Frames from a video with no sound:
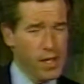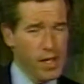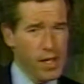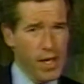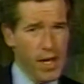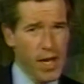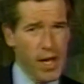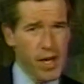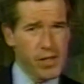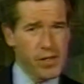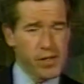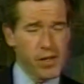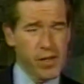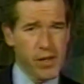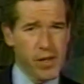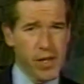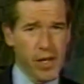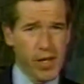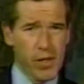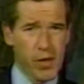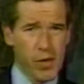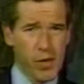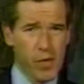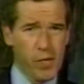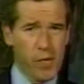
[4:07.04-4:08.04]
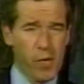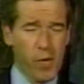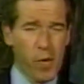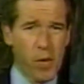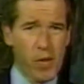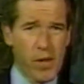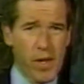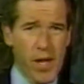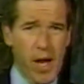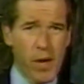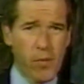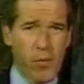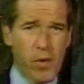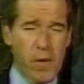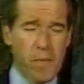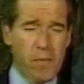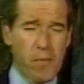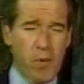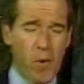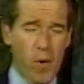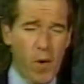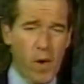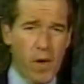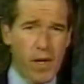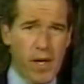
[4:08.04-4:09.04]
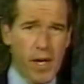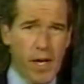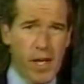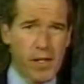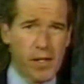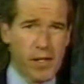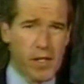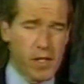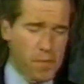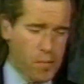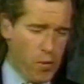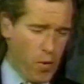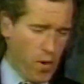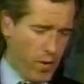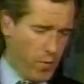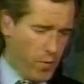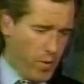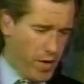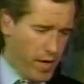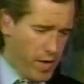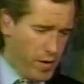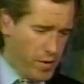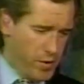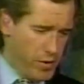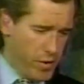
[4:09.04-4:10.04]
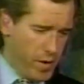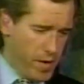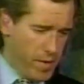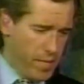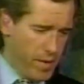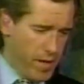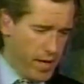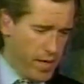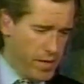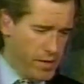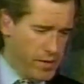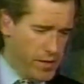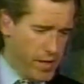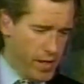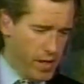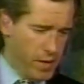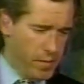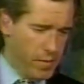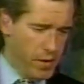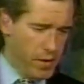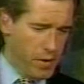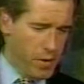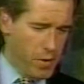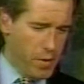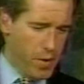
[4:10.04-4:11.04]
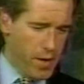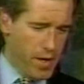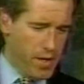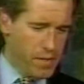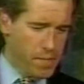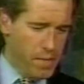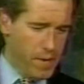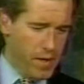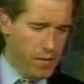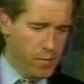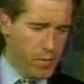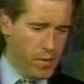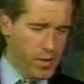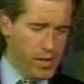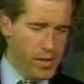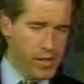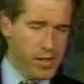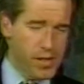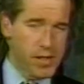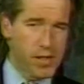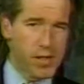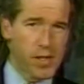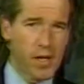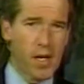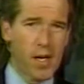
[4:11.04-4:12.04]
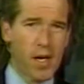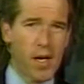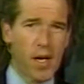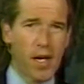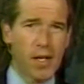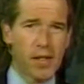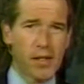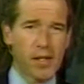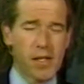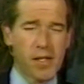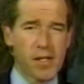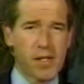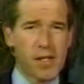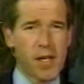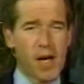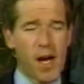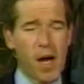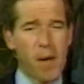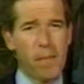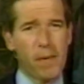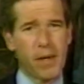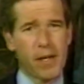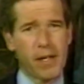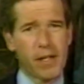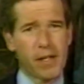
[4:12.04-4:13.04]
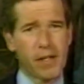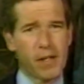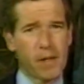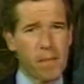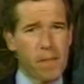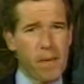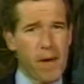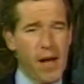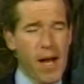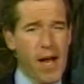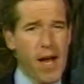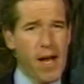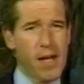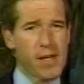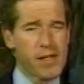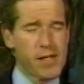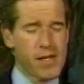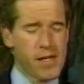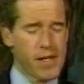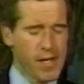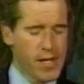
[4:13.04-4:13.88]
Ashley, thank you for that report. At this point, we are joined by a gentleman who has been with us uh, on this topic in the past.